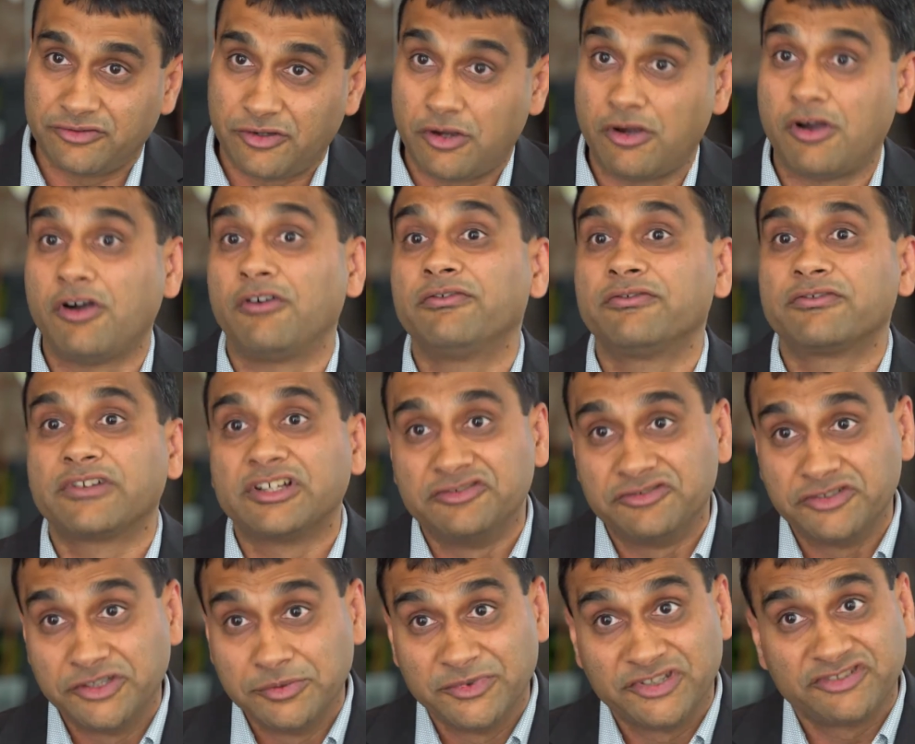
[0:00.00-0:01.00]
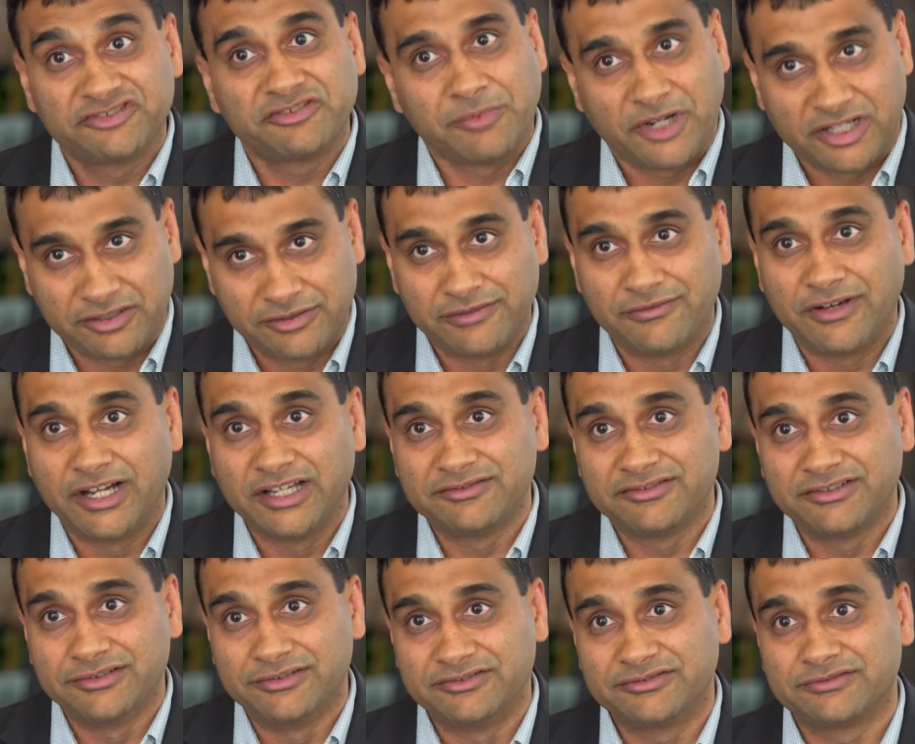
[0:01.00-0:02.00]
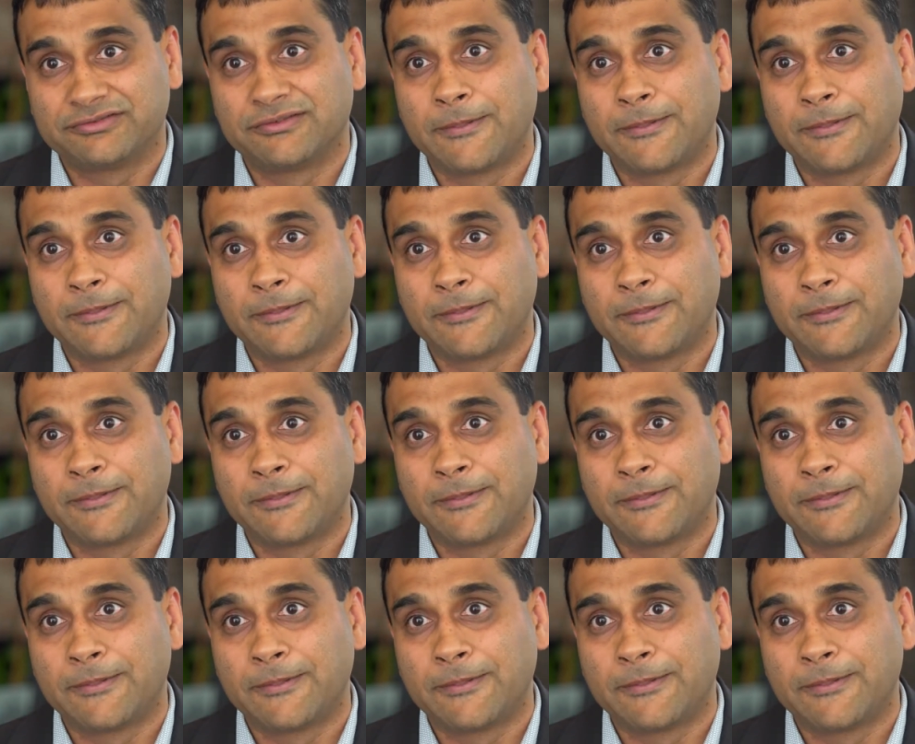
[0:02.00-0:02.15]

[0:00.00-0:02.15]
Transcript: of consumer smart devices.